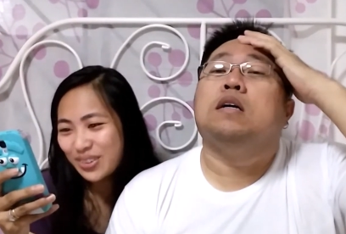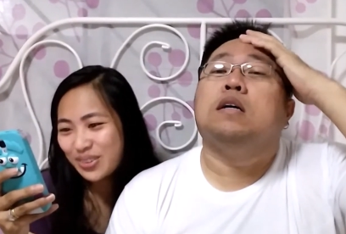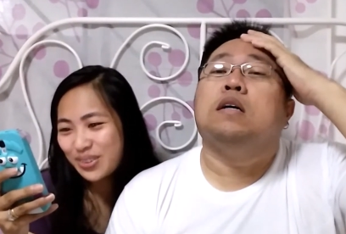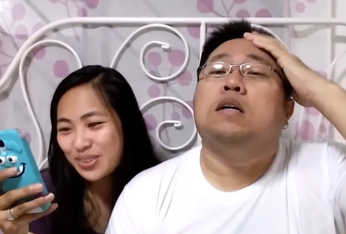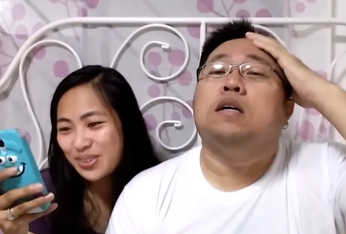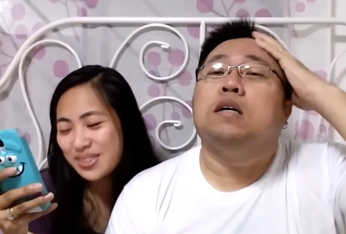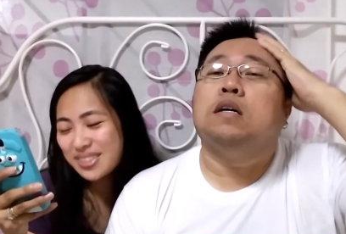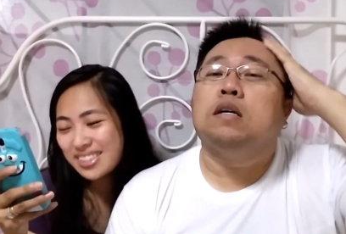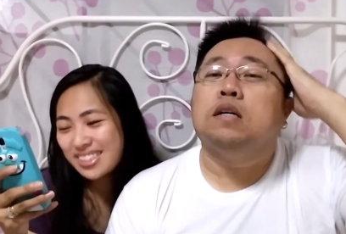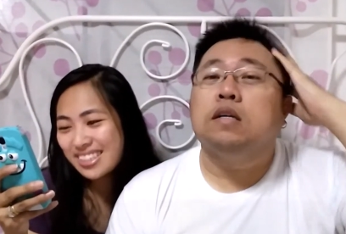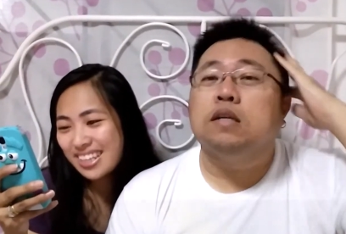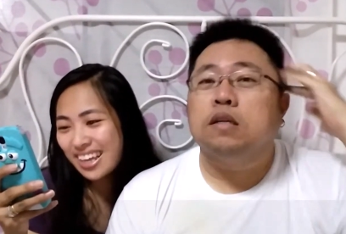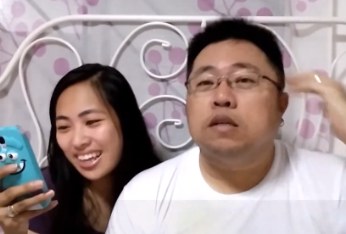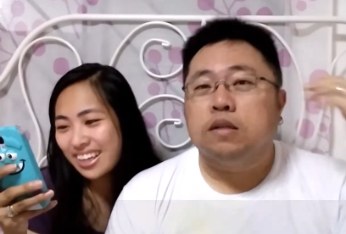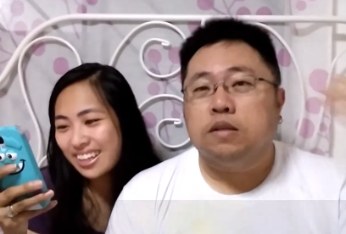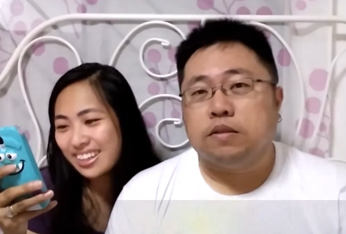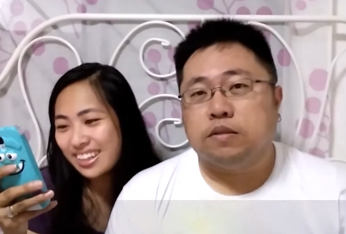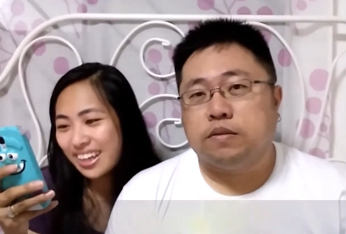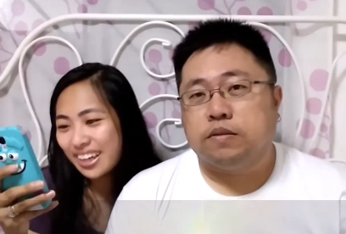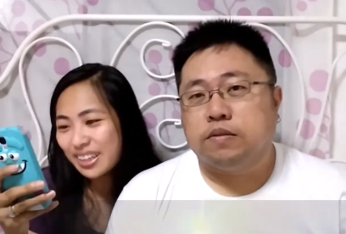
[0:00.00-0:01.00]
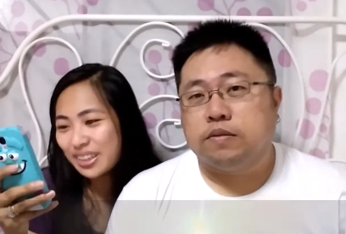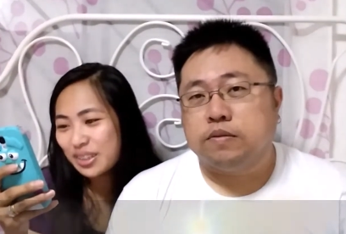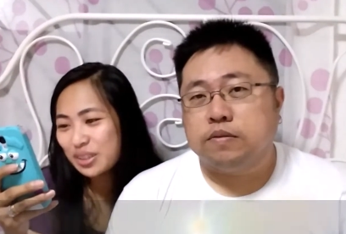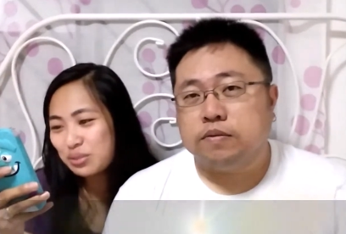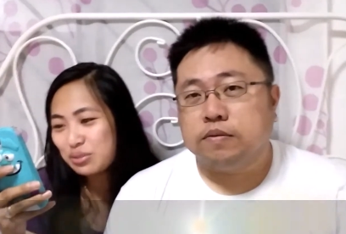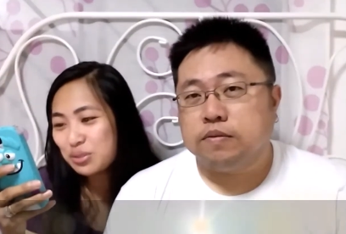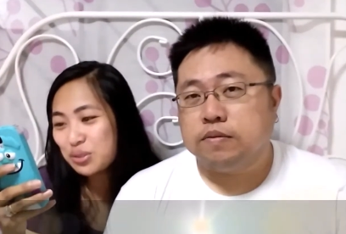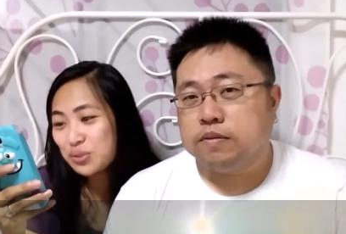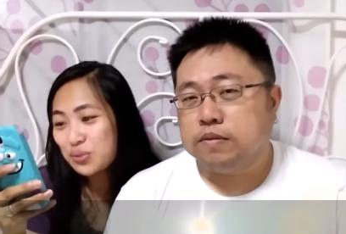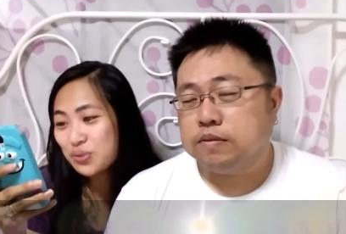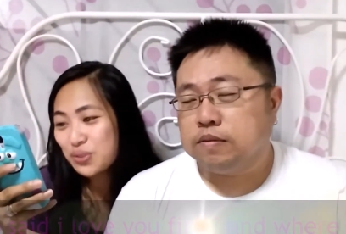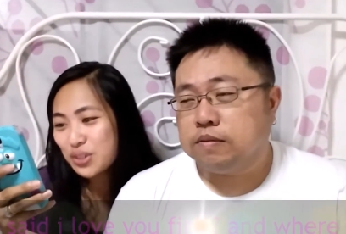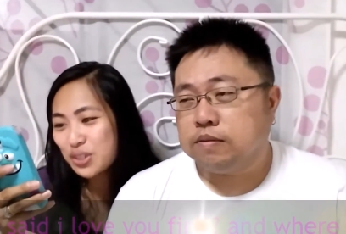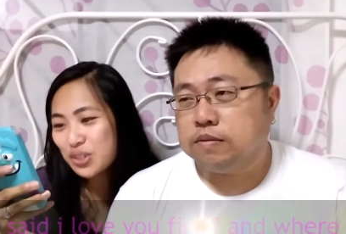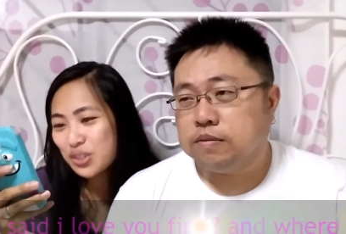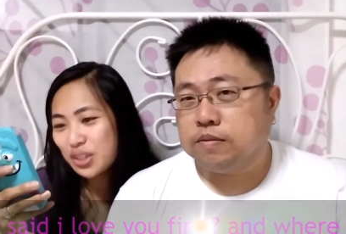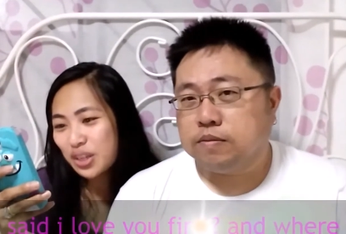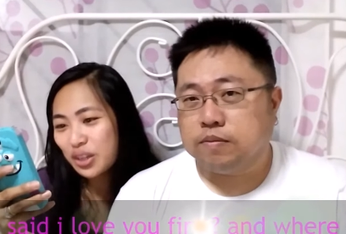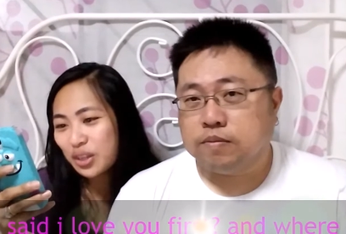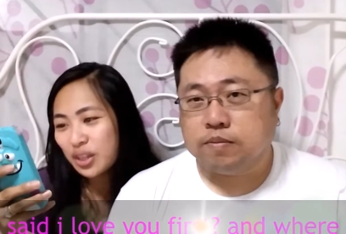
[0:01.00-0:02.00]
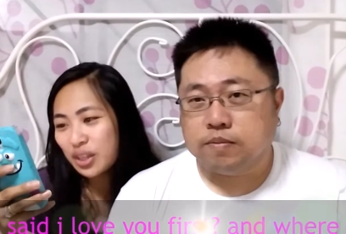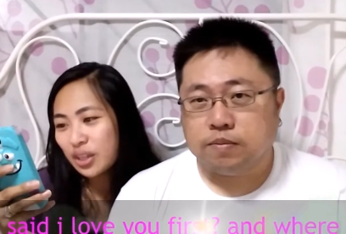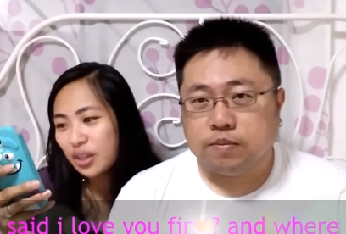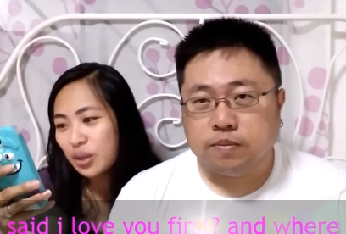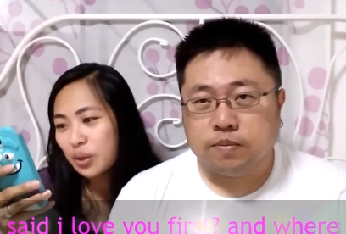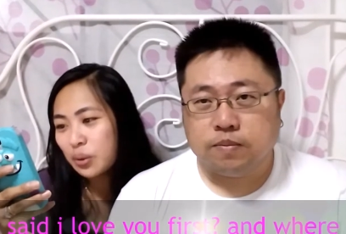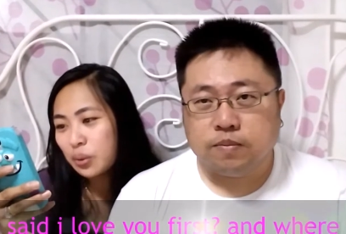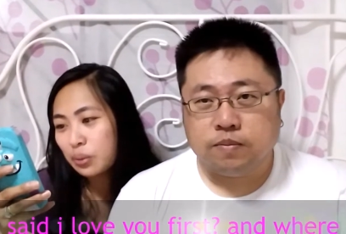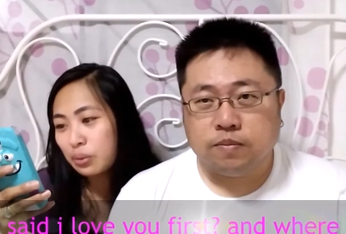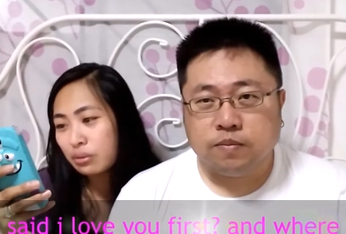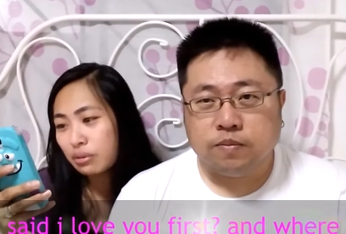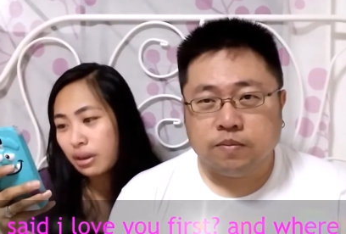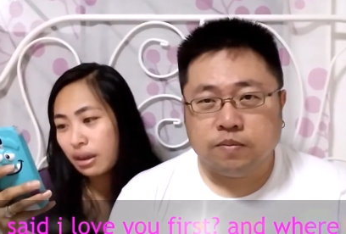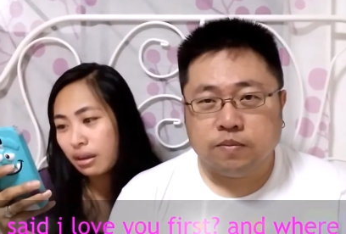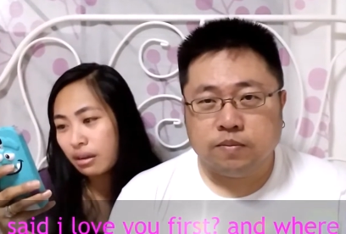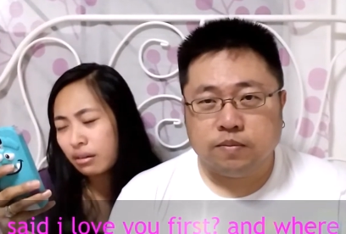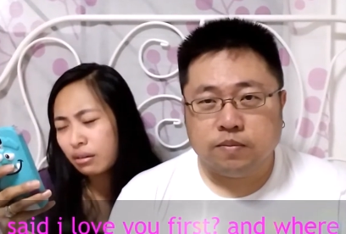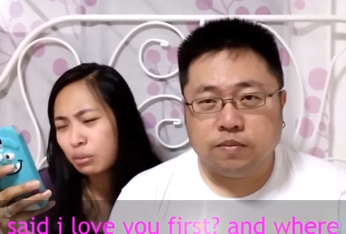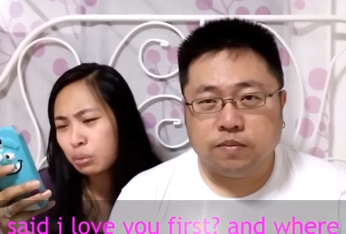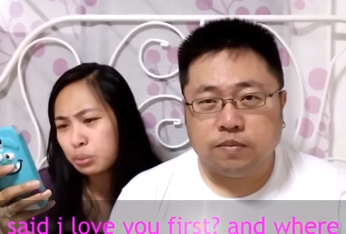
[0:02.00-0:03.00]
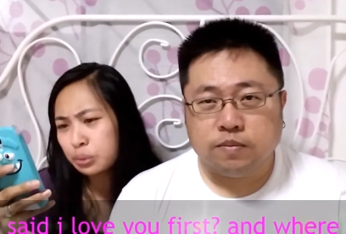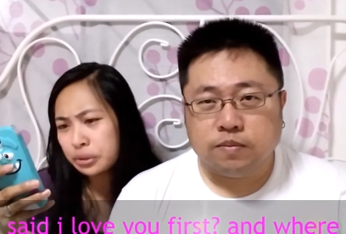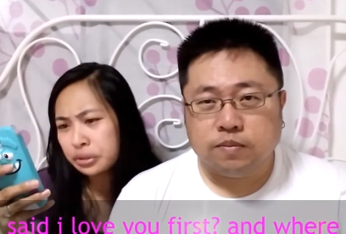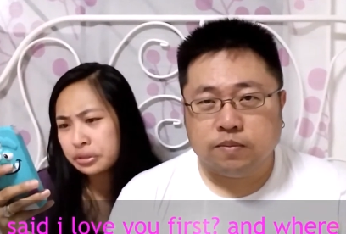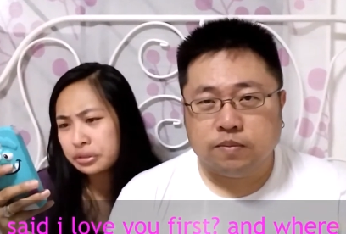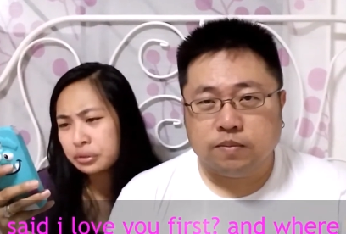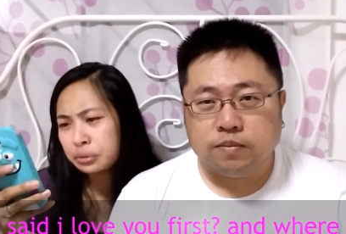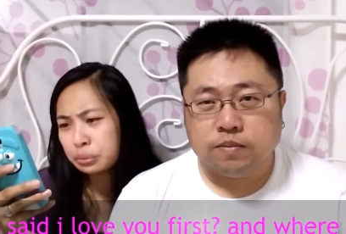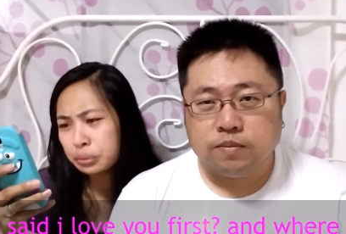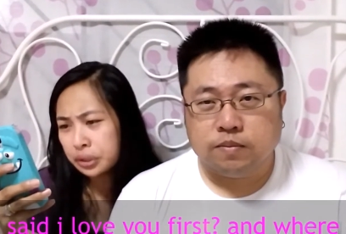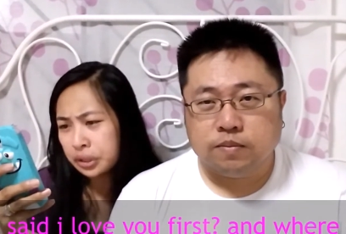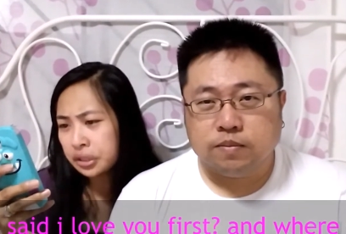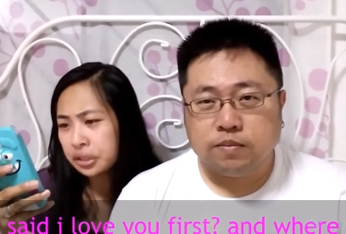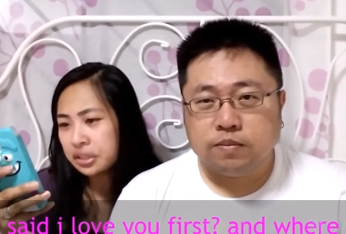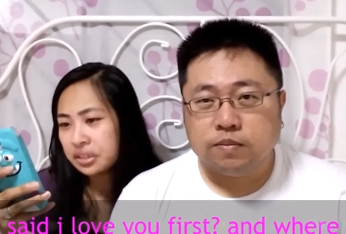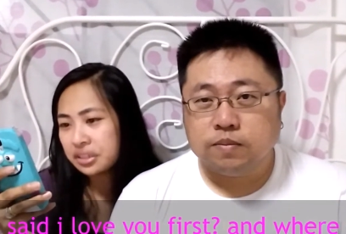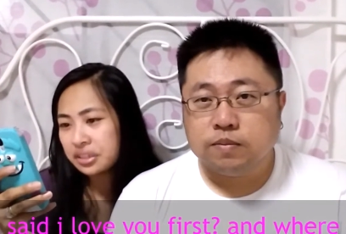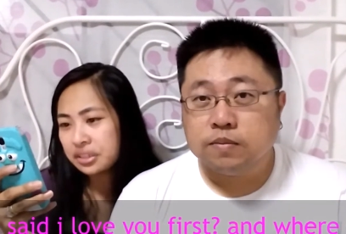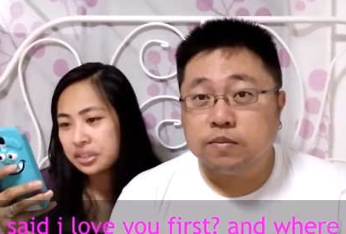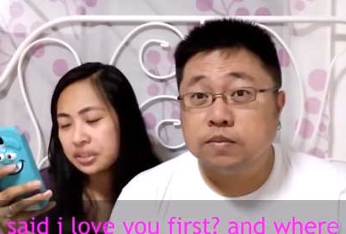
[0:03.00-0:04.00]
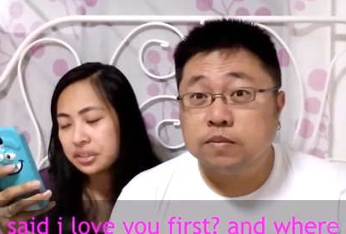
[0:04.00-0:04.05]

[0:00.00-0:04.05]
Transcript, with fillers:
Speaker 1: Who said I love you first and where were we?